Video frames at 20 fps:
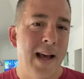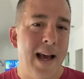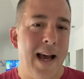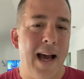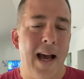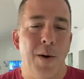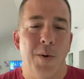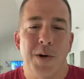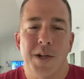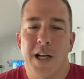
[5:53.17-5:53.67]

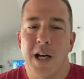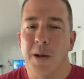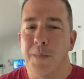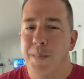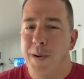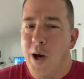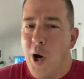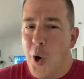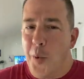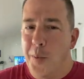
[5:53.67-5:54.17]
and which helped
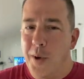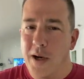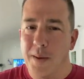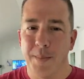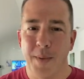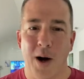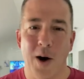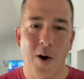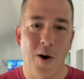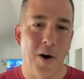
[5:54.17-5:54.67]
me open up
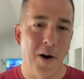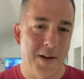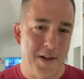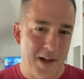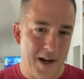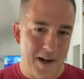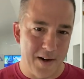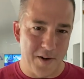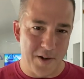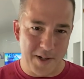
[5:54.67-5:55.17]
my heart to
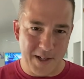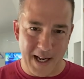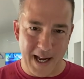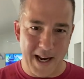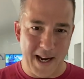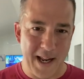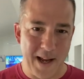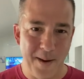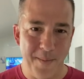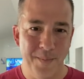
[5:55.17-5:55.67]

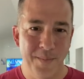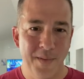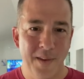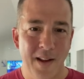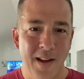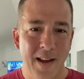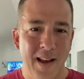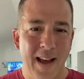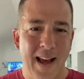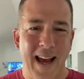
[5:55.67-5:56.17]
understand him.
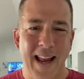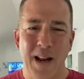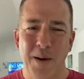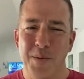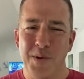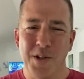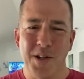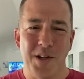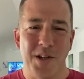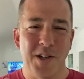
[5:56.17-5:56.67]
And it
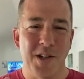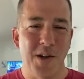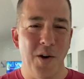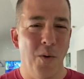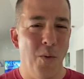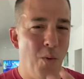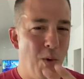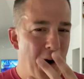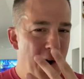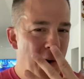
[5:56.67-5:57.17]
was just so
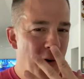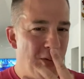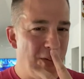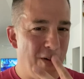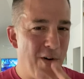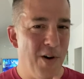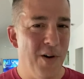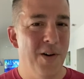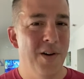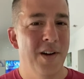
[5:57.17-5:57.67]

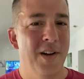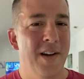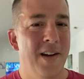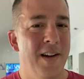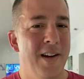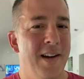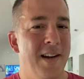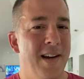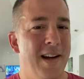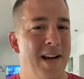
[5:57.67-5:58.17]
wonderful.
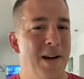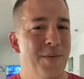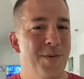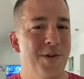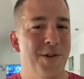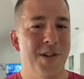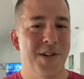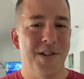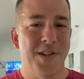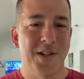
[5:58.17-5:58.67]
It was
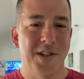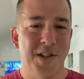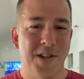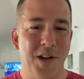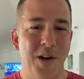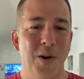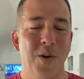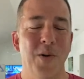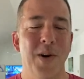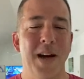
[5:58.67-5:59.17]
just
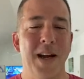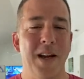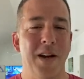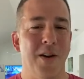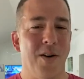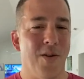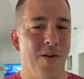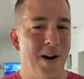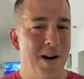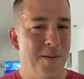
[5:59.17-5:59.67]
so
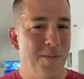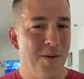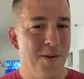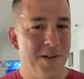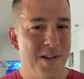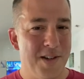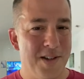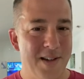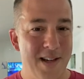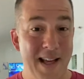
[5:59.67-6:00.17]
incredible
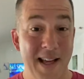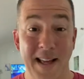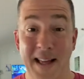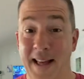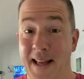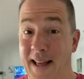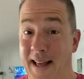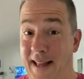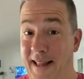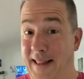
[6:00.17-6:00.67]
to see
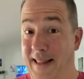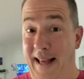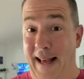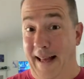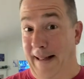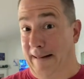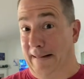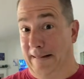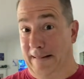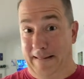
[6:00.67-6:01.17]

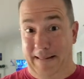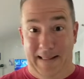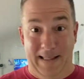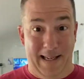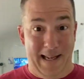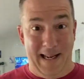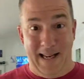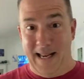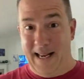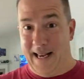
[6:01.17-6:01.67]
that
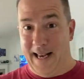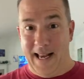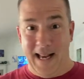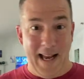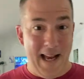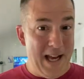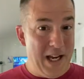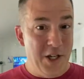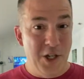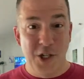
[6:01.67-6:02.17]

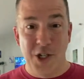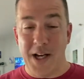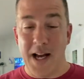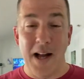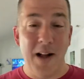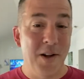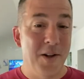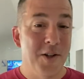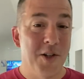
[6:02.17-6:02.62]
it gelled